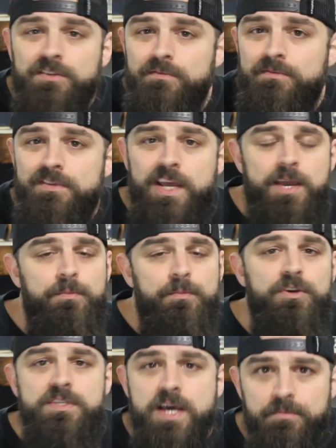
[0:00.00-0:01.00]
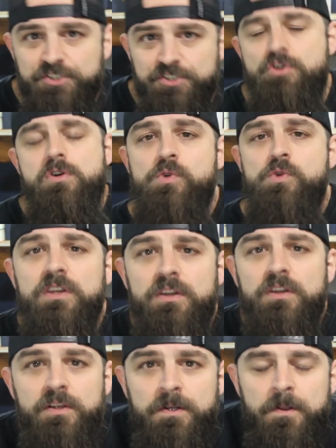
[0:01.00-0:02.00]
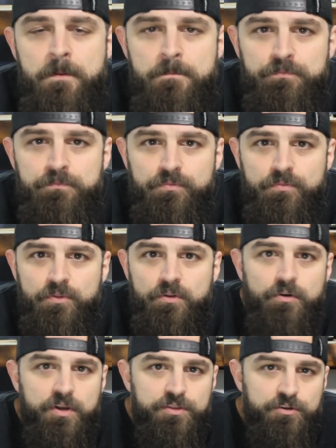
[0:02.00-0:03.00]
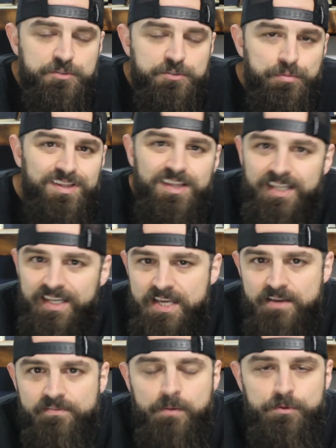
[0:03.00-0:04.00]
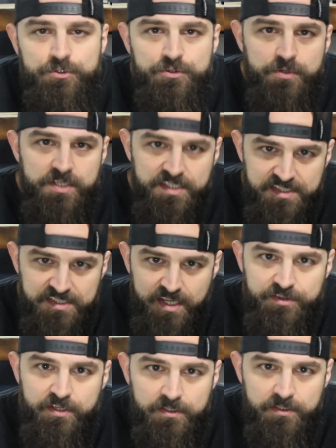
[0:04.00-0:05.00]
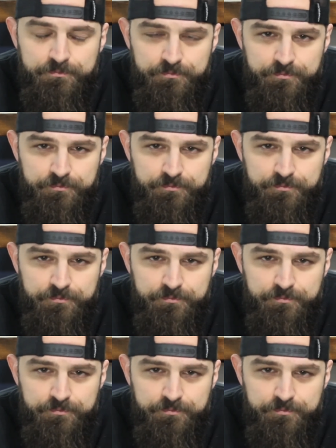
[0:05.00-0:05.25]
is a damn good time to start one, right? There's plenty of opportunities out there.